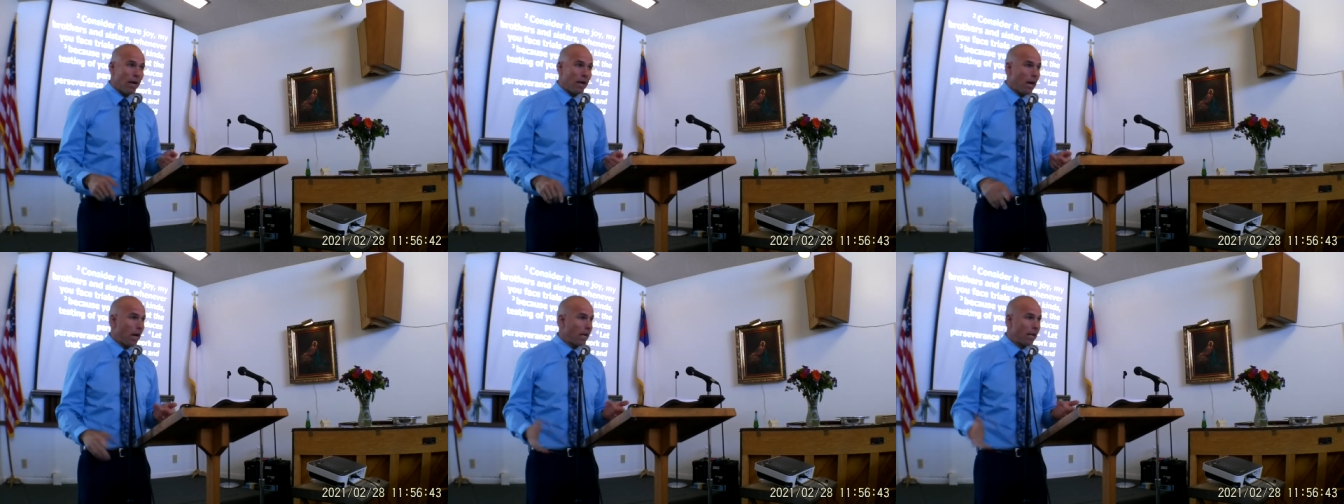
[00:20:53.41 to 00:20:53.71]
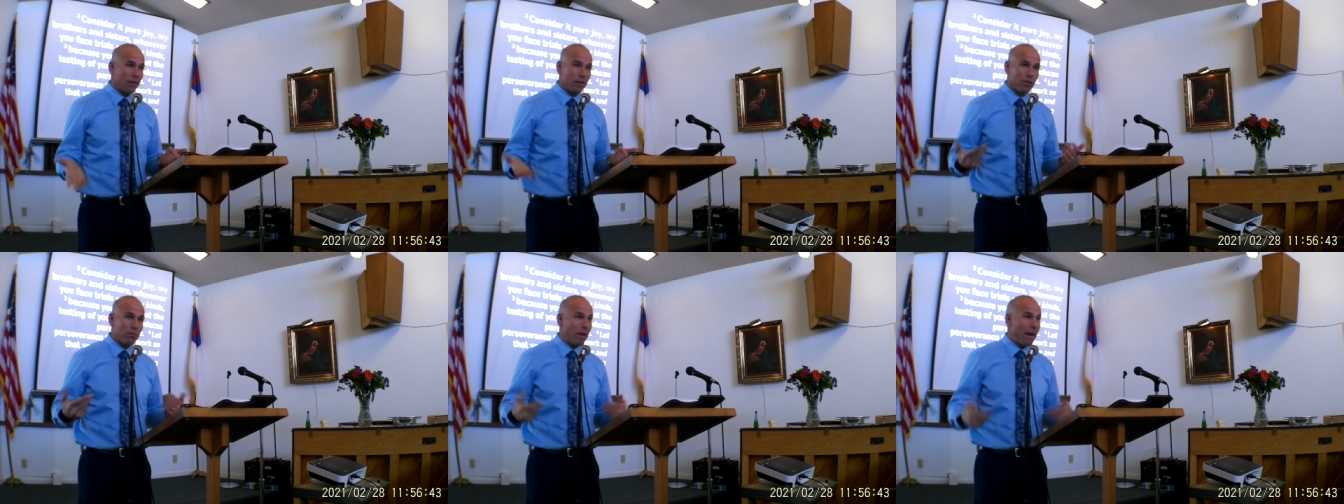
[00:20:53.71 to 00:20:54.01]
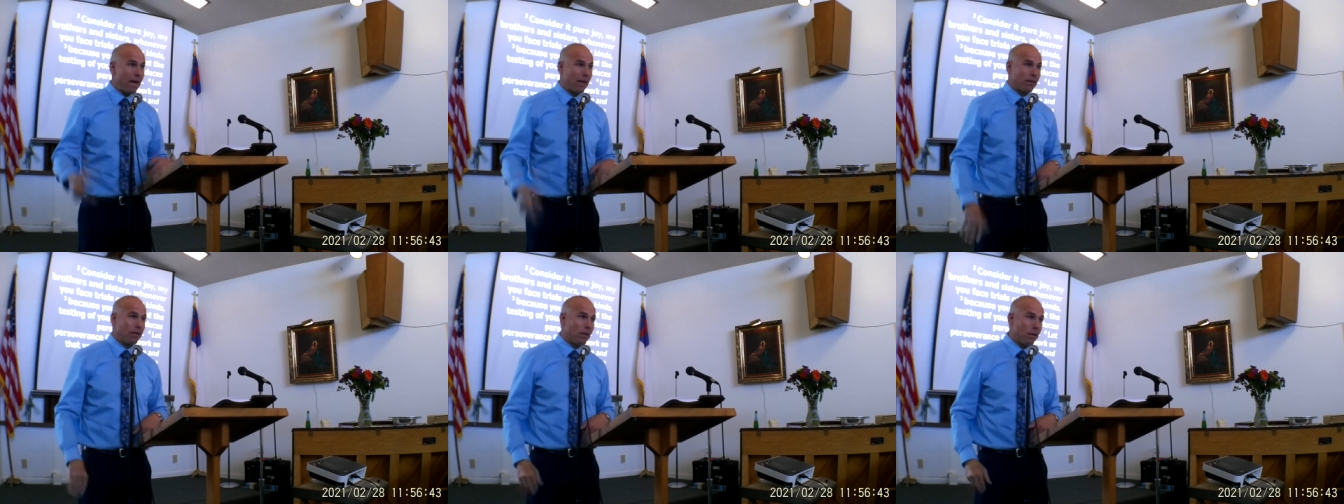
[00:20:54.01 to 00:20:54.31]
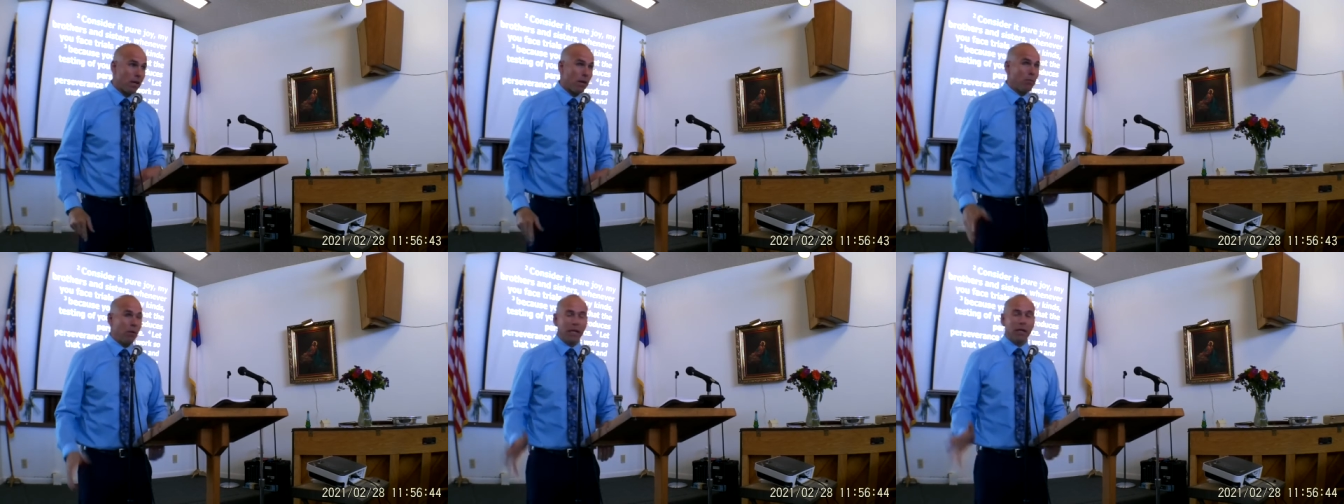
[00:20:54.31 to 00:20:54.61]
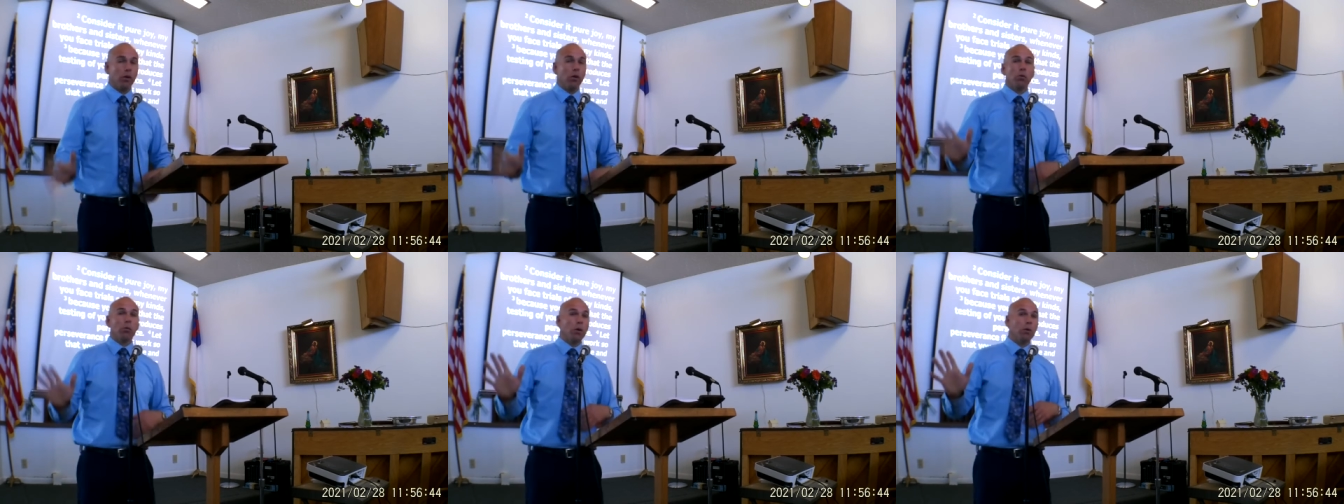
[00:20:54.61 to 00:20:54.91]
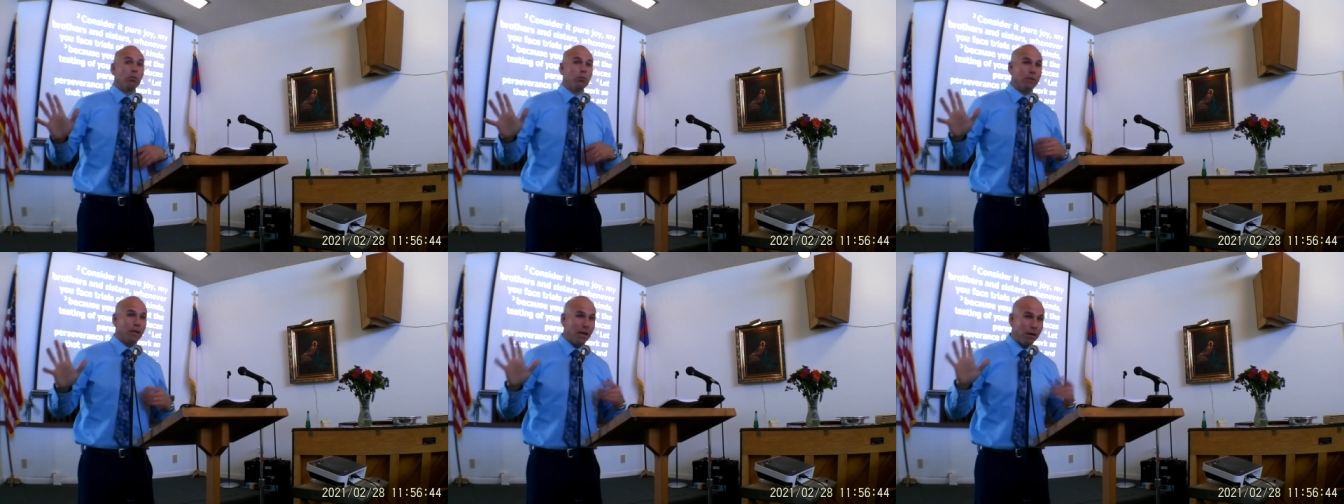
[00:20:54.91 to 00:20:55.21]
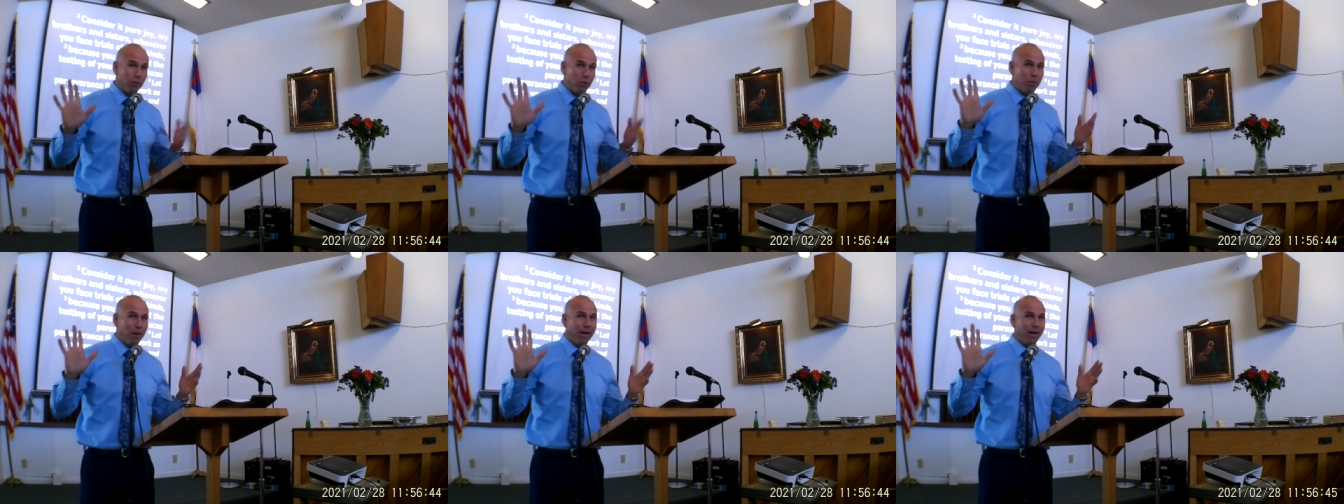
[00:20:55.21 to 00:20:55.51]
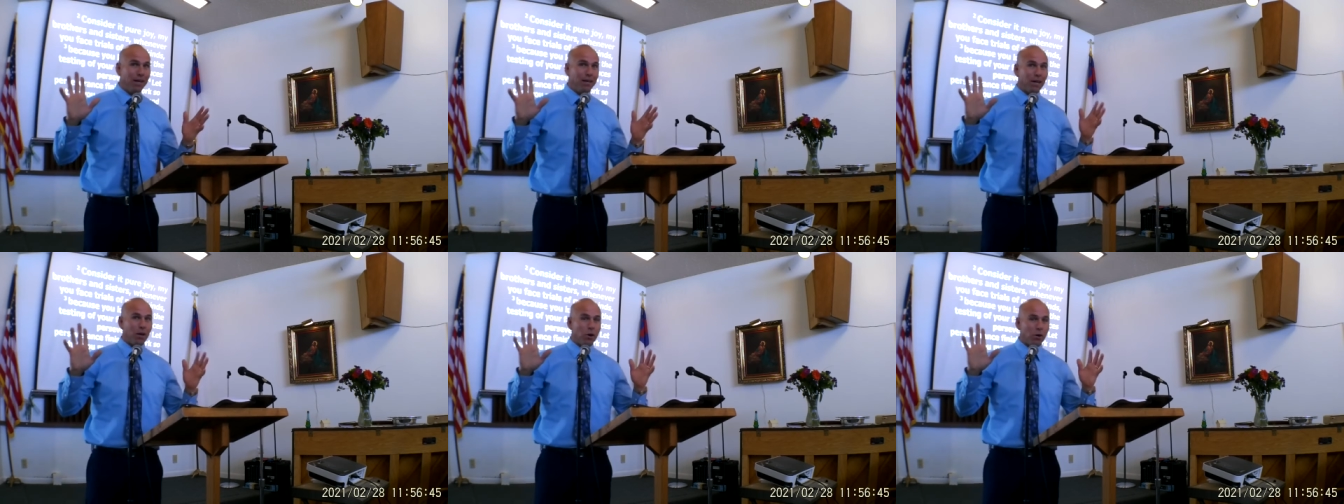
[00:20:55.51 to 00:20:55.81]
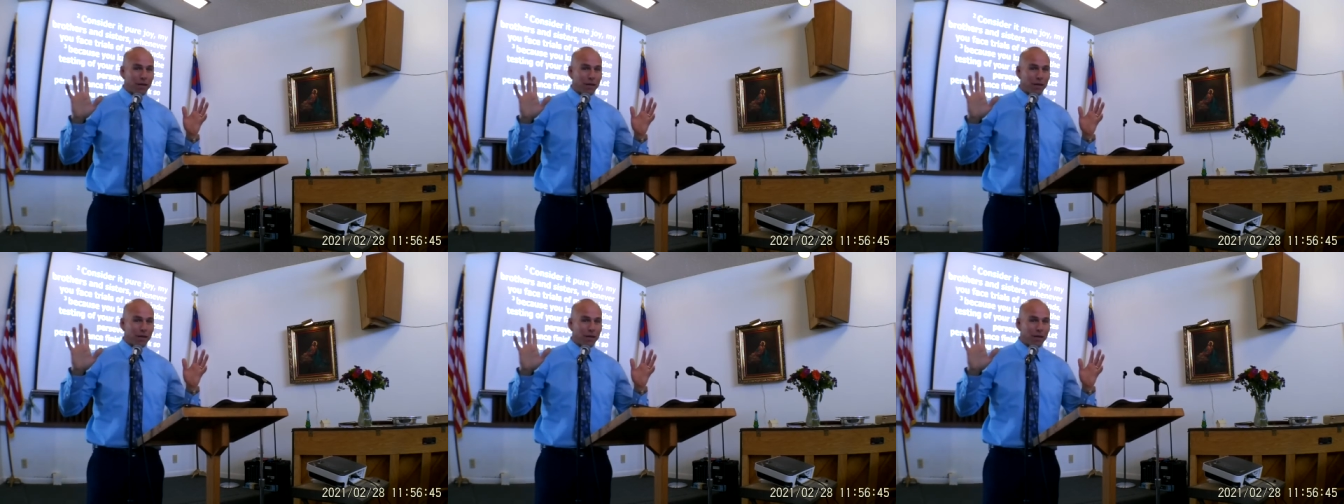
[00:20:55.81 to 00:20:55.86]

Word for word: I get smacked, and I'm like, oh, okay, never mind.